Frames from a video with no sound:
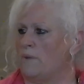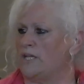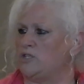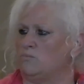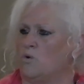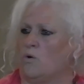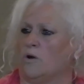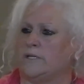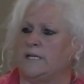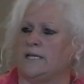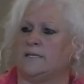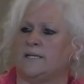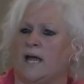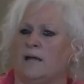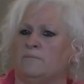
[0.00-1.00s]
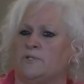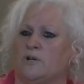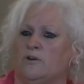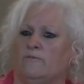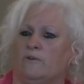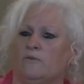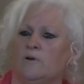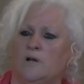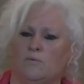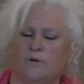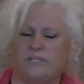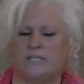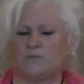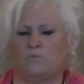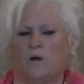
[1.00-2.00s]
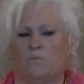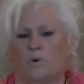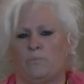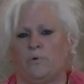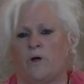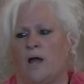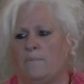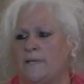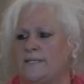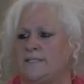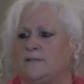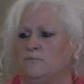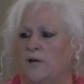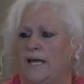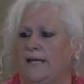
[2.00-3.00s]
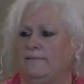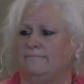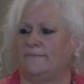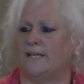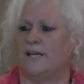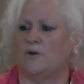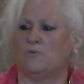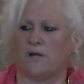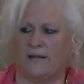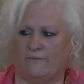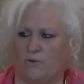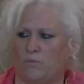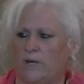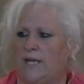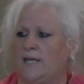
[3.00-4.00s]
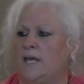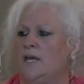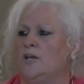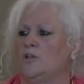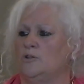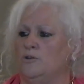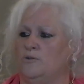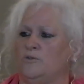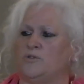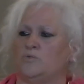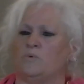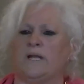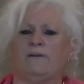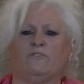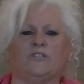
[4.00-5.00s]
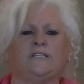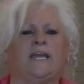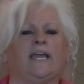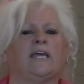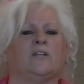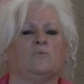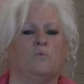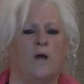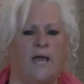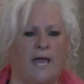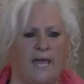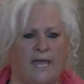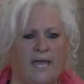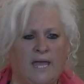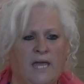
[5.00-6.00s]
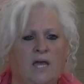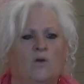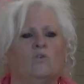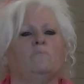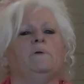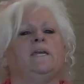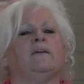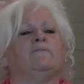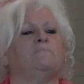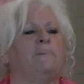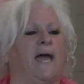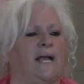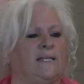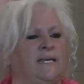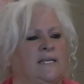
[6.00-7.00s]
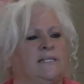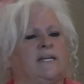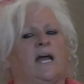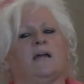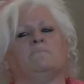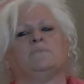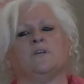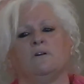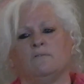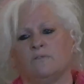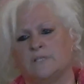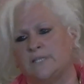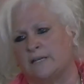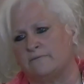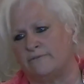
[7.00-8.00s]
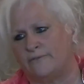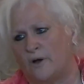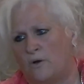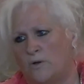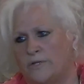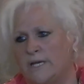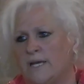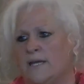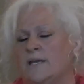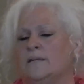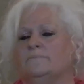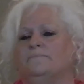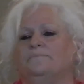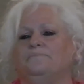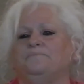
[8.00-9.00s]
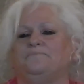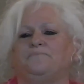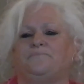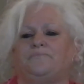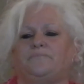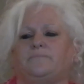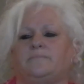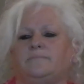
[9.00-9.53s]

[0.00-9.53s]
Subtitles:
he's gained so much more 10 times over, which is what we're promised, right? Whatever we lose, whatever's taken away, will be given back 10 times over, tenfold.